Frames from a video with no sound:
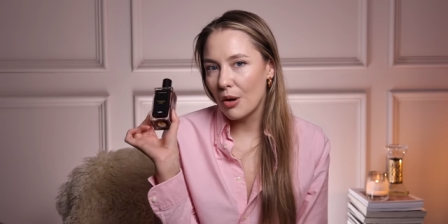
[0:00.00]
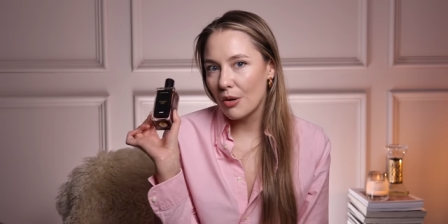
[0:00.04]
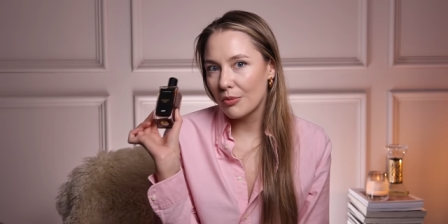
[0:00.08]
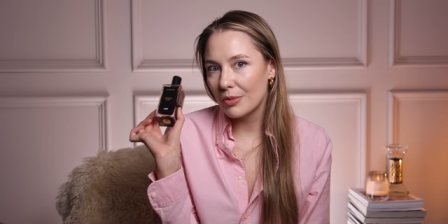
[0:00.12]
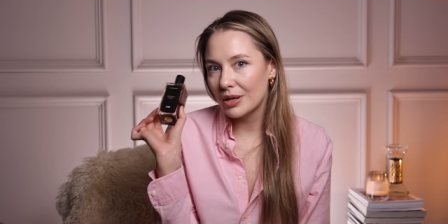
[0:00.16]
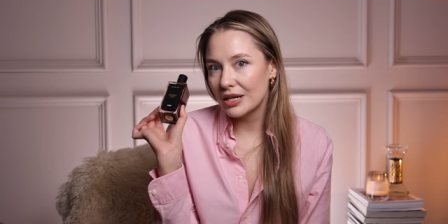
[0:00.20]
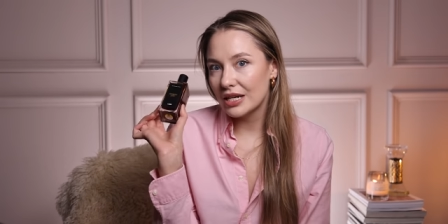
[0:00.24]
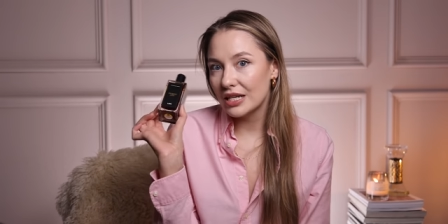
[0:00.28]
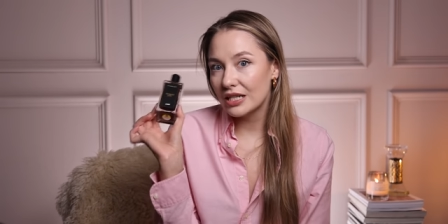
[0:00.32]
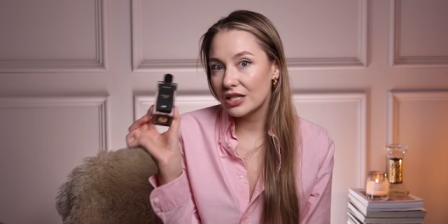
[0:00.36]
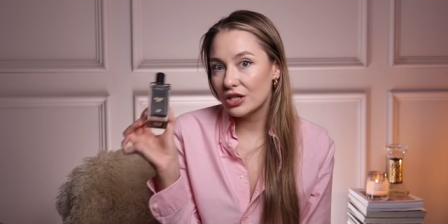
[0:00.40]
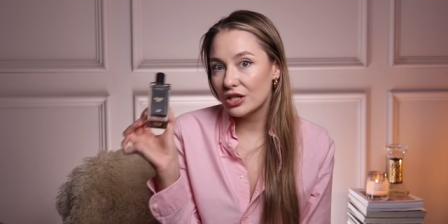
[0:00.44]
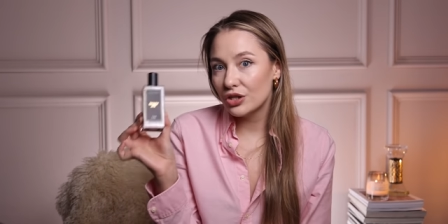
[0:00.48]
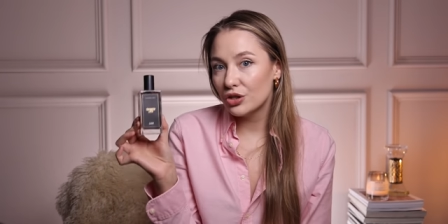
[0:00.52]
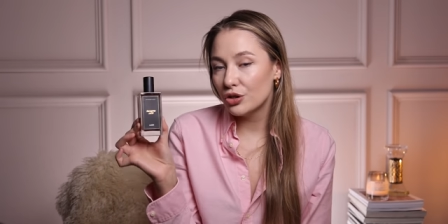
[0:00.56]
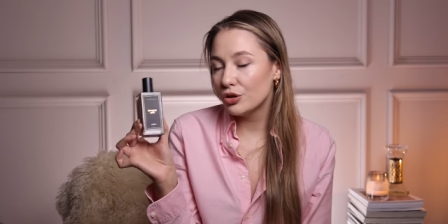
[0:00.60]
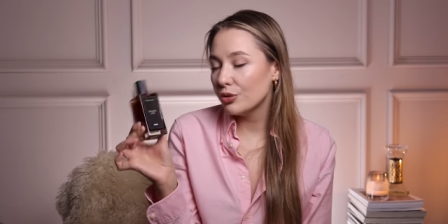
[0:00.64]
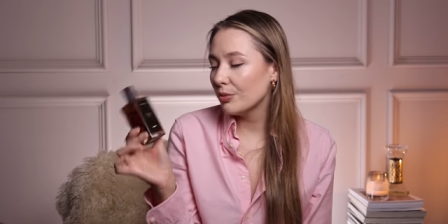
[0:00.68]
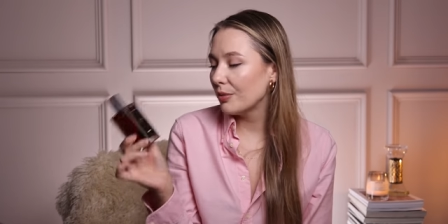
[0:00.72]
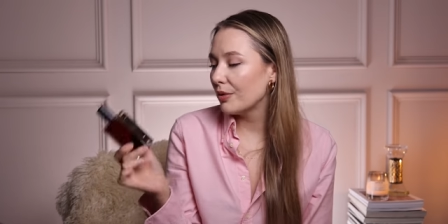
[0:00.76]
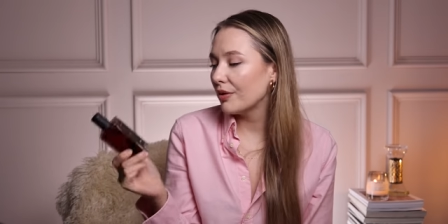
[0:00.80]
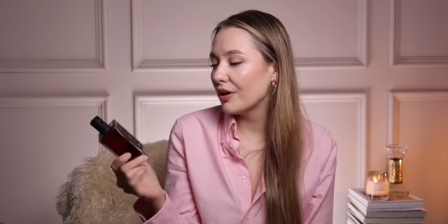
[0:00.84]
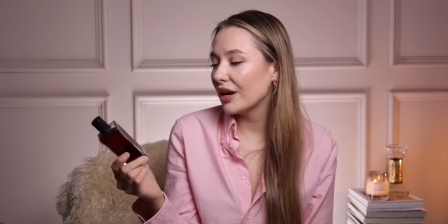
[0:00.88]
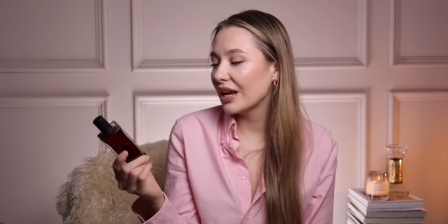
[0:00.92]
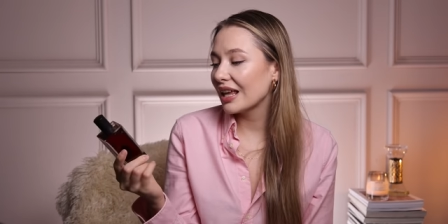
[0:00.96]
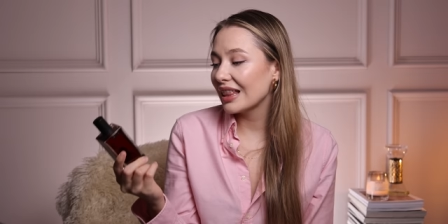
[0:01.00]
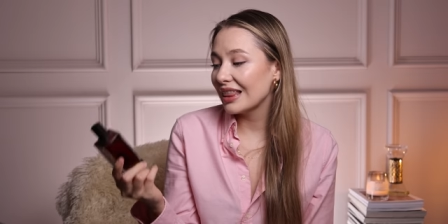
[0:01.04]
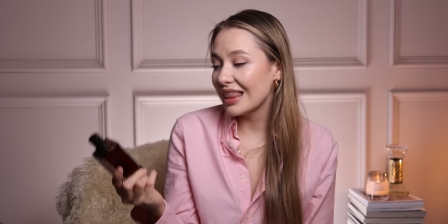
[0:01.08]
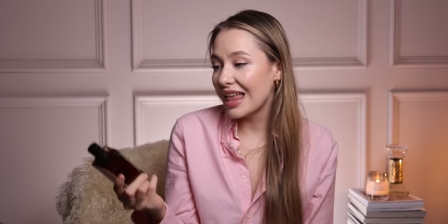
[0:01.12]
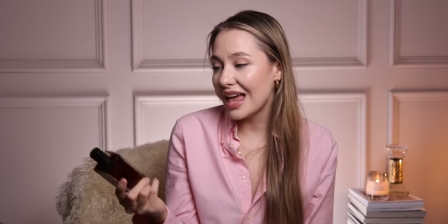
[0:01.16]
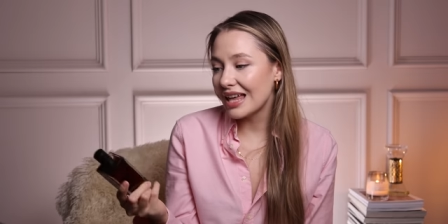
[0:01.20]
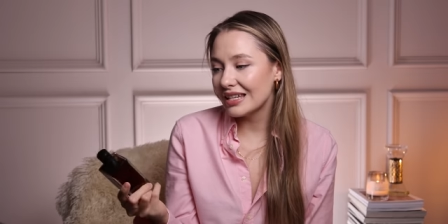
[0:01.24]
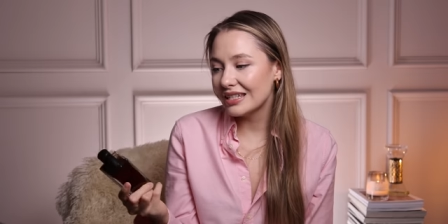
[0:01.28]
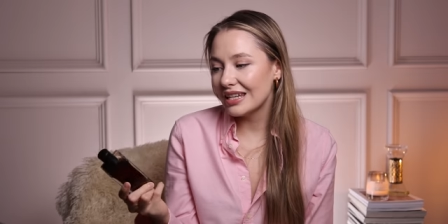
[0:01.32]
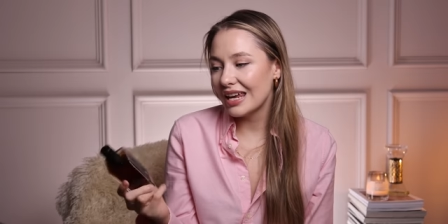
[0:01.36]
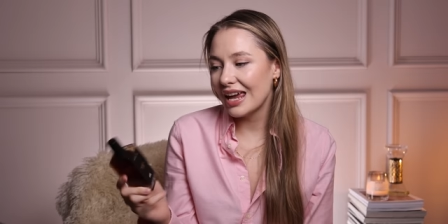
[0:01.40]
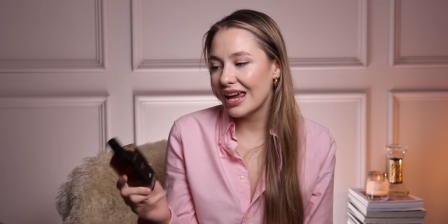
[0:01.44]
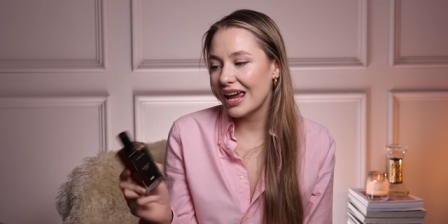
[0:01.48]
moment. It's Turmeric
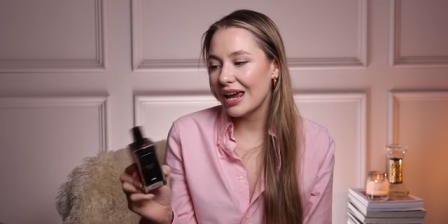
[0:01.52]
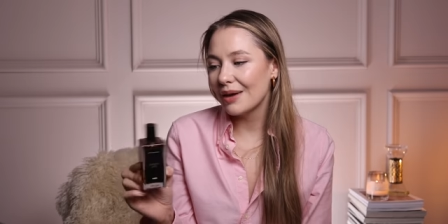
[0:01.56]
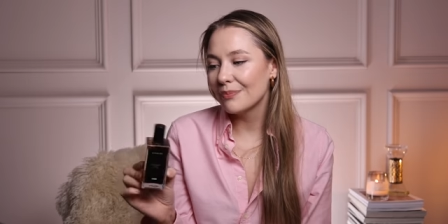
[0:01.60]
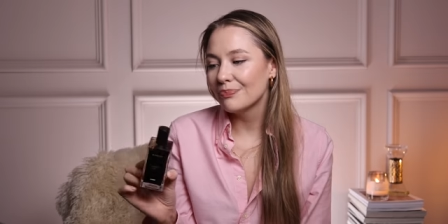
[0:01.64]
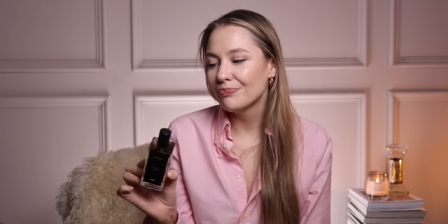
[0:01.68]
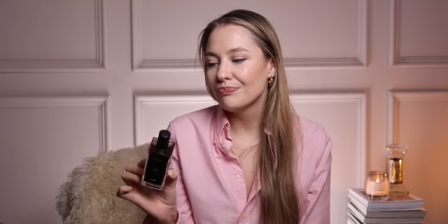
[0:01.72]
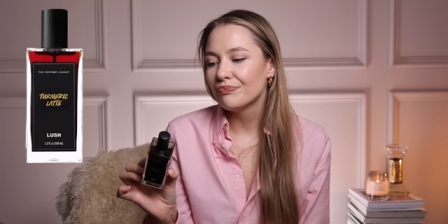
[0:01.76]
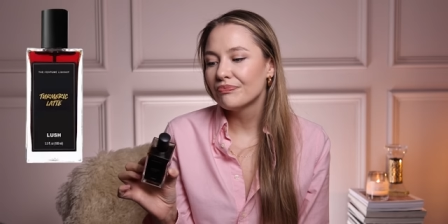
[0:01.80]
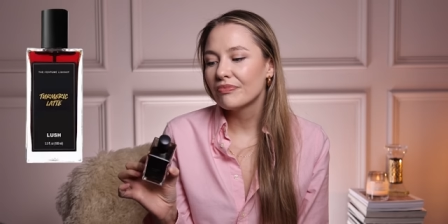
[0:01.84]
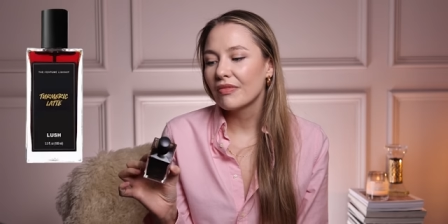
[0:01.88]
Latte.